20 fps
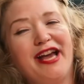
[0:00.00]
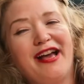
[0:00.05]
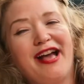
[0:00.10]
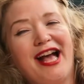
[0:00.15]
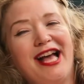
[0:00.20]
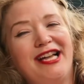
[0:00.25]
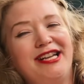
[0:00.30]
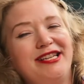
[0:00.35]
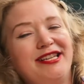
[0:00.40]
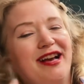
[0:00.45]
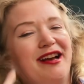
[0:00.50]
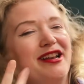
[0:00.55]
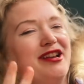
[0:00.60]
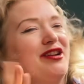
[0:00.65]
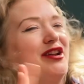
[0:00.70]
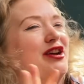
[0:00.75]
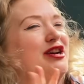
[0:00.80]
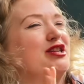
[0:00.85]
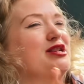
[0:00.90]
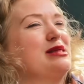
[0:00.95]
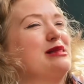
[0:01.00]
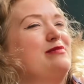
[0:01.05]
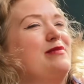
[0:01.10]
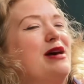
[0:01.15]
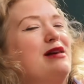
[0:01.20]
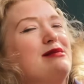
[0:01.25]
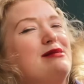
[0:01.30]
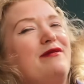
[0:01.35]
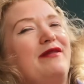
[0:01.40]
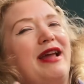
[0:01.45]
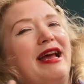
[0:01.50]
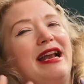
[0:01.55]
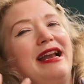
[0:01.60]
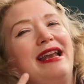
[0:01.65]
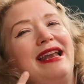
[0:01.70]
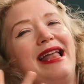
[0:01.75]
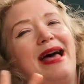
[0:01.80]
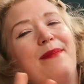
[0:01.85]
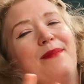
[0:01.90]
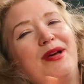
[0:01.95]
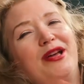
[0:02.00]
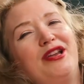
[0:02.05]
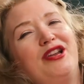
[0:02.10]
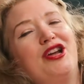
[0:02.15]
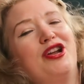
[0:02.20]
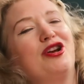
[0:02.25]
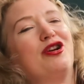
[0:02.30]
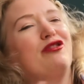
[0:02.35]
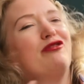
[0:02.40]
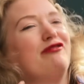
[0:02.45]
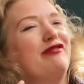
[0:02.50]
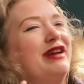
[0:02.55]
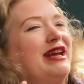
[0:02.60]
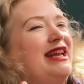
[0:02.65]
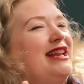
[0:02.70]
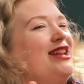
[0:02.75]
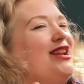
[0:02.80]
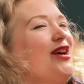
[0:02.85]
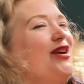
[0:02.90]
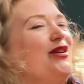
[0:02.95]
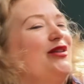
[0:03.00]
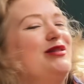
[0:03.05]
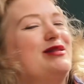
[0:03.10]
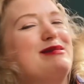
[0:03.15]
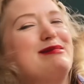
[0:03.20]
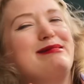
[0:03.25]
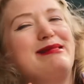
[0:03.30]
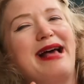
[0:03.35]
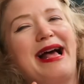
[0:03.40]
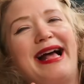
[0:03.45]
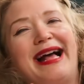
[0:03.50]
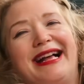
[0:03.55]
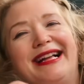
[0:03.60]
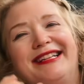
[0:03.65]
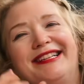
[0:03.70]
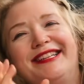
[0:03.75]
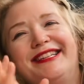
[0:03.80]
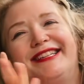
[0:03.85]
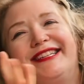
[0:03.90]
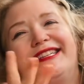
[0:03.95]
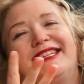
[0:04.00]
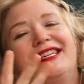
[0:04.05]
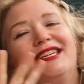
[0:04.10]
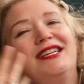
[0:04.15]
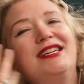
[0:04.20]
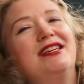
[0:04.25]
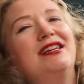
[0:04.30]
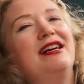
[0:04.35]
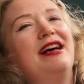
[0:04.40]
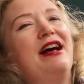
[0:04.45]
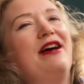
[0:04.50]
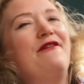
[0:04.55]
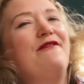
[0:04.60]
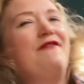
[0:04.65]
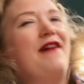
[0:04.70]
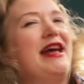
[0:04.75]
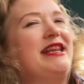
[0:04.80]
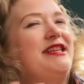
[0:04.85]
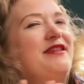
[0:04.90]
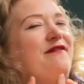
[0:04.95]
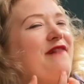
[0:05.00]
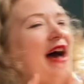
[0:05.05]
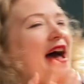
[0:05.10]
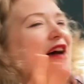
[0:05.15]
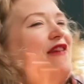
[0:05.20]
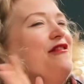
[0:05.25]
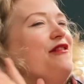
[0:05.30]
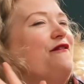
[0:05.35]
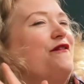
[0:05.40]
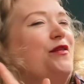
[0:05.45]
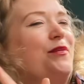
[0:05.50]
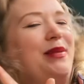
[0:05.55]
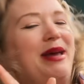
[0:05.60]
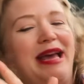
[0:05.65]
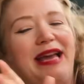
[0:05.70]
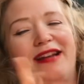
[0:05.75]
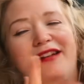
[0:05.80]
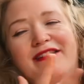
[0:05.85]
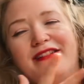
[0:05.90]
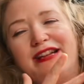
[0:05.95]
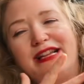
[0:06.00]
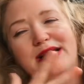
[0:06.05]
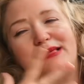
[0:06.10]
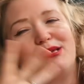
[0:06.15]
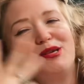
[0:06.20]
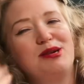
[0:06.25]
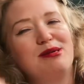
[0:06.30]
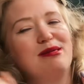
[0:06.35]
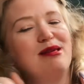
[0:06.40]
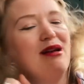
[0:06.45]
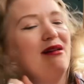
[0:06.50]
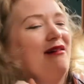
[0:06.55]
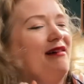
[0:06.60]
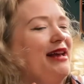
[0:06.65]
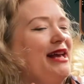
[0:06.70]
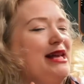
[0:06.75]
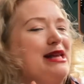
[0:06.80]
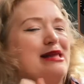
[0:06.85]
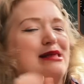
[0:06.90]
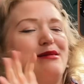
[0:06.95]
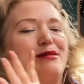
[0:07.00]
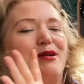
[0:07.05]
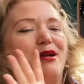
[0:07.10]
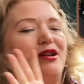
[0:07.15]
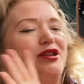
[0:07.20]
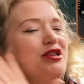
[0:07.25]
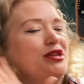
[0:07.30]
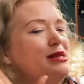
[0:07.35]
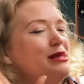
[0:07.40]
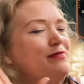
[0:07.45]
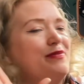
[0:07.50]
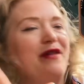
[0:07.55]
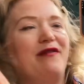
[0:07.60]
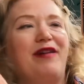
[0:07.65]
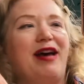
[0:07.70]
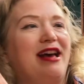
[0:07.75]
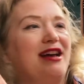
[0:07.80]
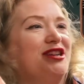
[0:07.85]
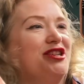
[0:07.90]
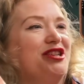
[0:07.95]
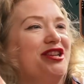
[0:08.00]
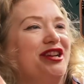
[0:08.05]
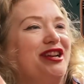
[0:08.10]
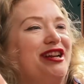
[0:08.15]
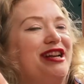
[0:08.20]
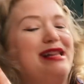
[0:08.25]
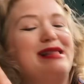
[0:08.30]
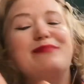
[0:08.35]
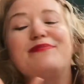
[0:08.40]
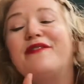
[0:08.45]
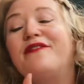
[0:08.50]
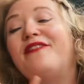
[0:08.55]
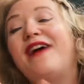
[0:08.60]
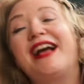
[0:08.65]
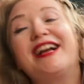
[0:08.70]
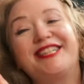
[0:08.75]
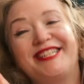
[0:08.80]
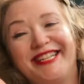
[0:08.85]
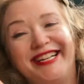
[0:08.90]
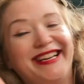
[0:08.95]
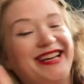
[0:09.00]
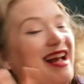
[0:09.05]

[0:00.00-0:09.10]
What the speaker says: And I don't know, it just smells of like lemon and green notes and vetiver and verbena. And it's just, oh, it's just perfection. It's perfection.